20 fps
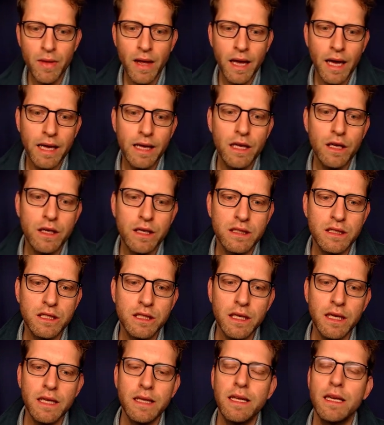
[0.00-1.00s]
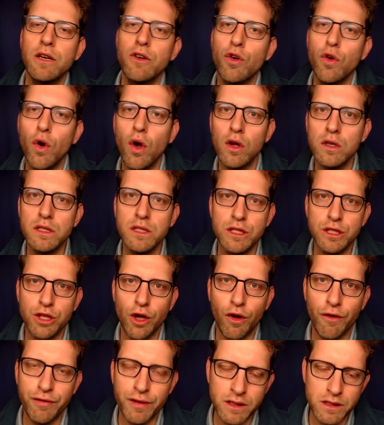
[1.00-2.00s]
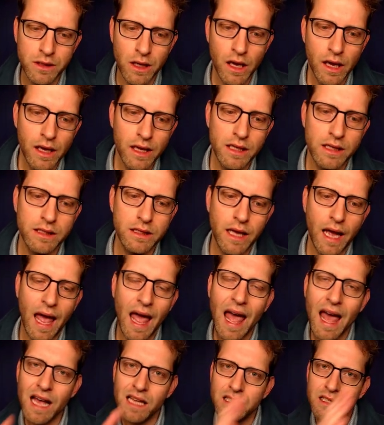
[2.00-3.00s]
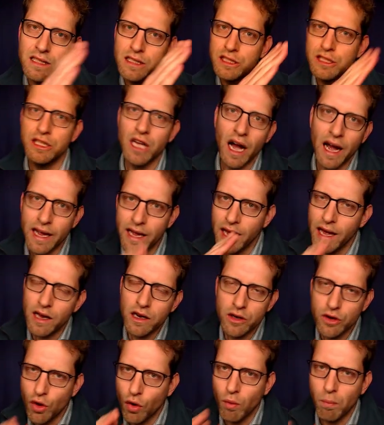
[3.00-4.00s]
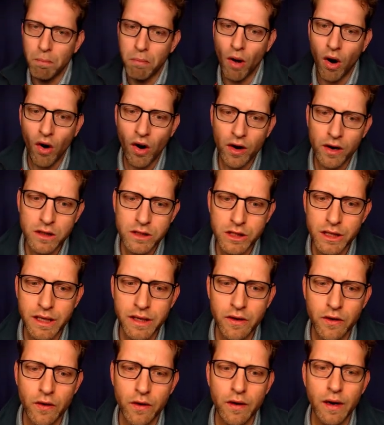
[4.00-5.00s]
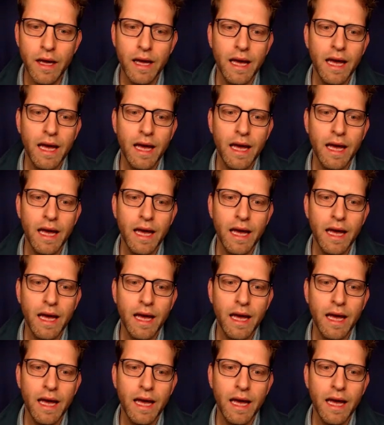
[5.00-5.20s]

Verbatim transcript: and you can see the cross dissolve is, it has these diagonal bars here,